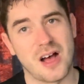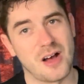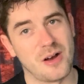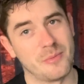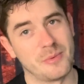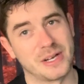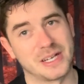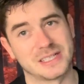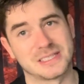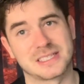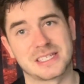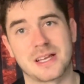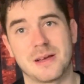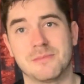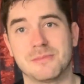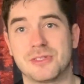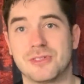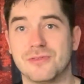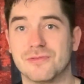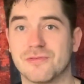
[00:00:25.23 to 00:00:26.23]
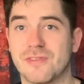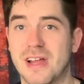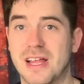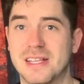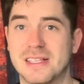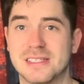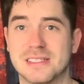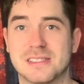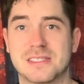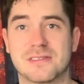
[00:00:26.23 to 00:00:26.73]
when it's come to
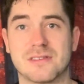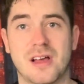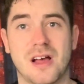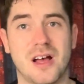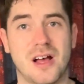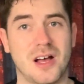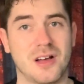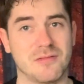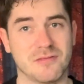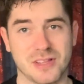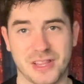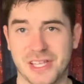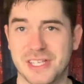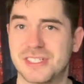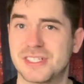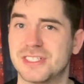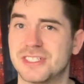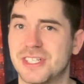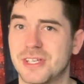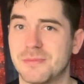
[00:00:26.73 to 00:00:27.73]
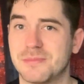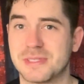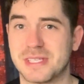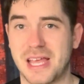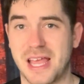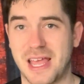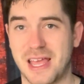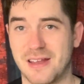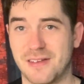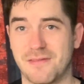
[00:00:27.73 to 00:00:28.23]
friends, relationships,
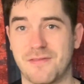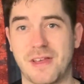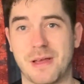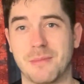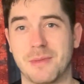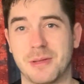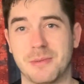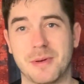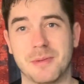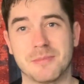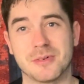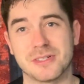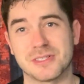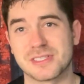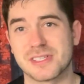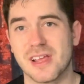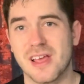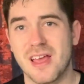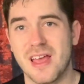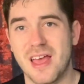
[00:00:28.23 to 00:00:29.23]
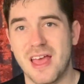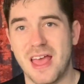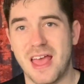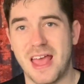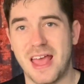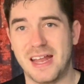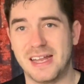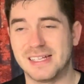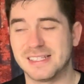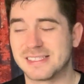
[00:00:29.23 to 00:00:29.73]
and family members.
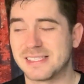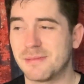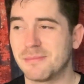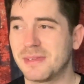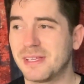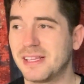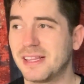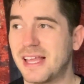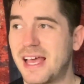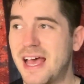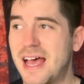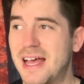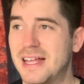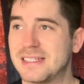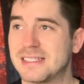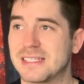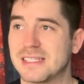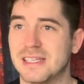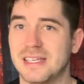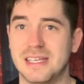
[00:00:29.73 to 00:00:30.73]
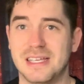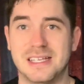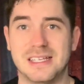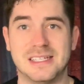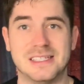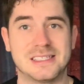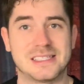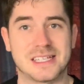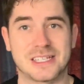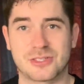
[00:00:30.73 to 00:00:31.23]
And it's something that
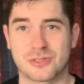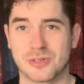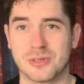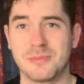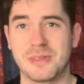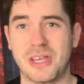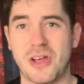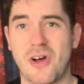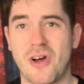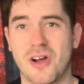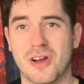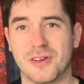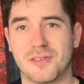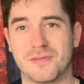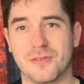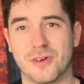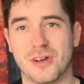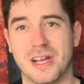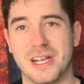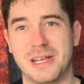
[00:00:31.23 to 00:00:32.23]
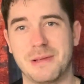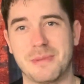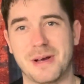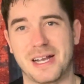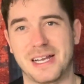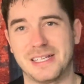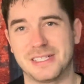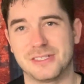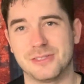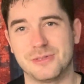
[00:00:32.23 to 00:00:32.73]
is extremely hard for
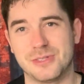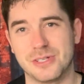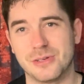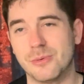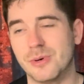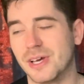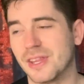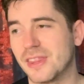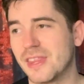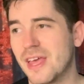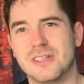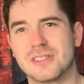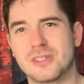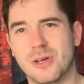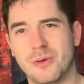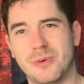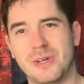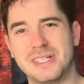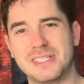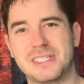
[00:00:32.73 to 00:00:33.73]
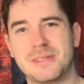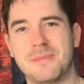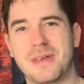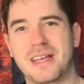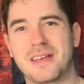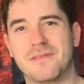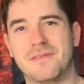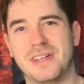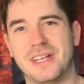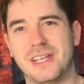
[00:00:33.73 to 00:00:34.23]
anybody to deal with. So I wanted to
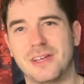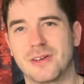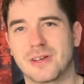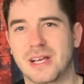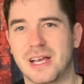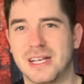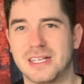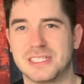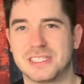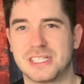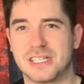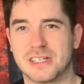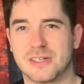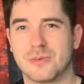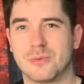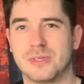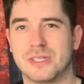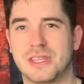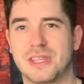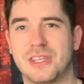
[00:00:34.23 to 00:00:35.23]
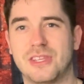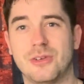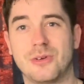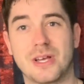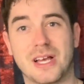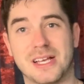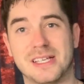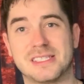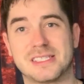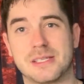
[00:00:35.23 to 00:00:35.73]
make a video and kind of share with you
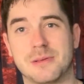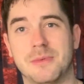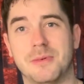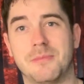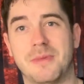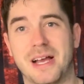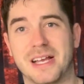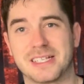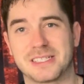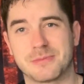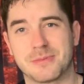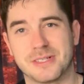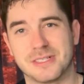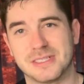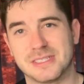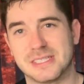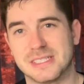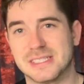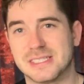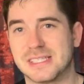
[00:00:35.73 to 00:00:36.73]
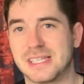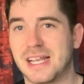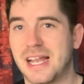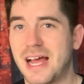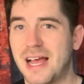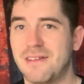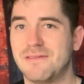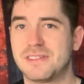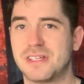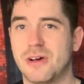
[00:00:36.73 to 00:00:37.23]
guys some of my experiences that
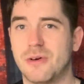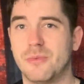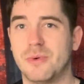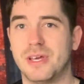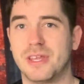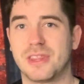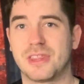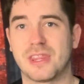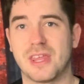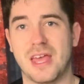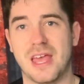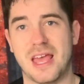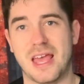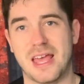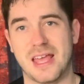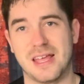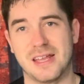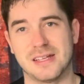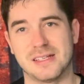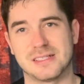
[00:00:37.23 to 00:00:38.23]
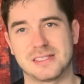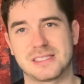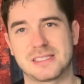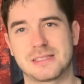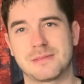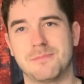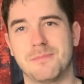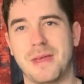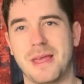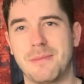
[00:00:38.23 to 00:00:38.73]
I've dealt with and
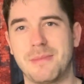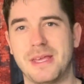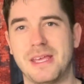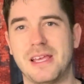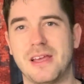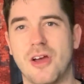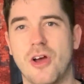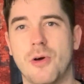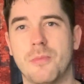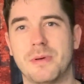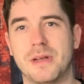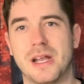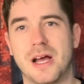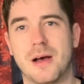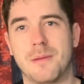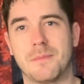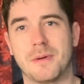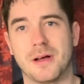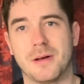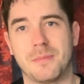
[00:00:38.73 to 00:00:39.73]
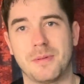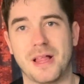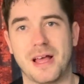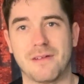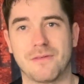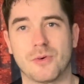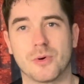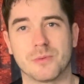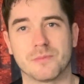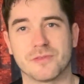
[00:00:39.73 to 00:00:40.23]
maybe open up a
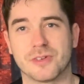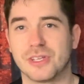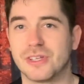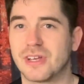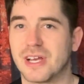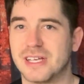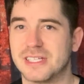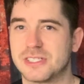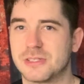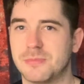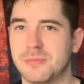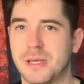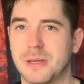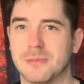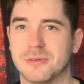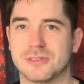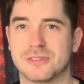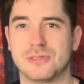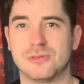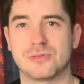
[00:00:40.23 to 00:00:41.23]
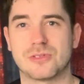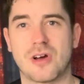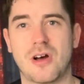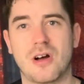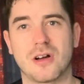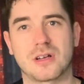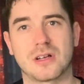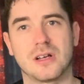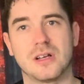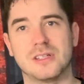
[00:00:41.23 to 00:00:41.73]
platform for you guys to be able to
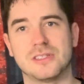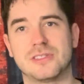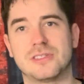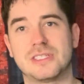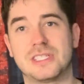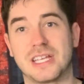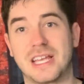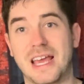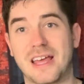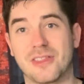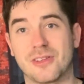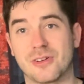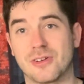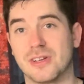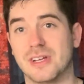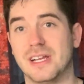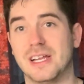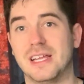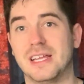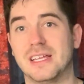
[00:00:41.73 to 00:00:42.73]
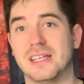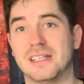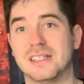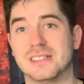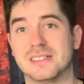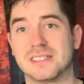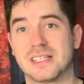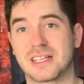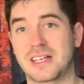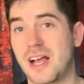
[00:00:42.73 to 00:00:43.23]
talk together
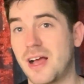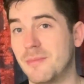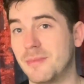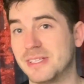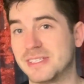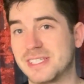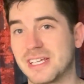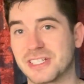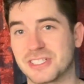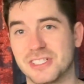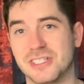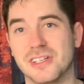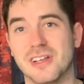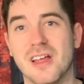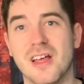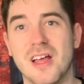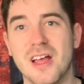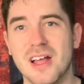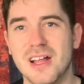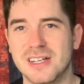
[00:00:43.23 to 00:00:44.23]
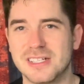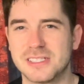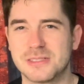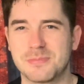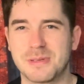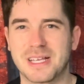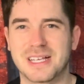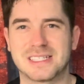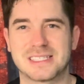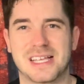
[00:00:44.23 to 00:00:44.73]
in the comment section, just
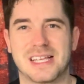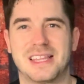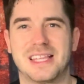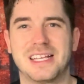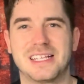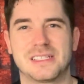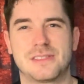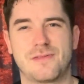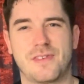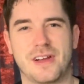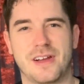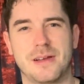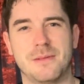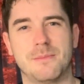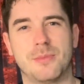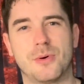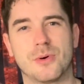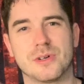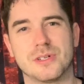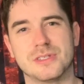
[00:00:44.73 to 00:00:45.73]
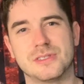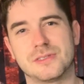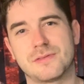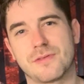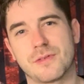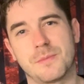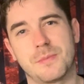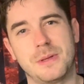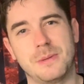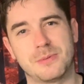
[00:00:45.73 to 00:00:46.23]
because I think it's very important
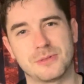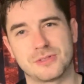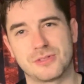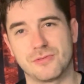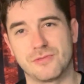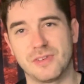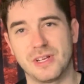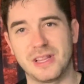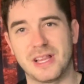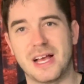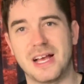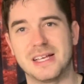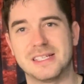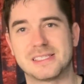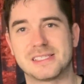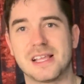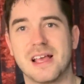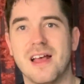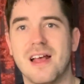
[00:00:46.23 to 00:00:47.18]
for people to realize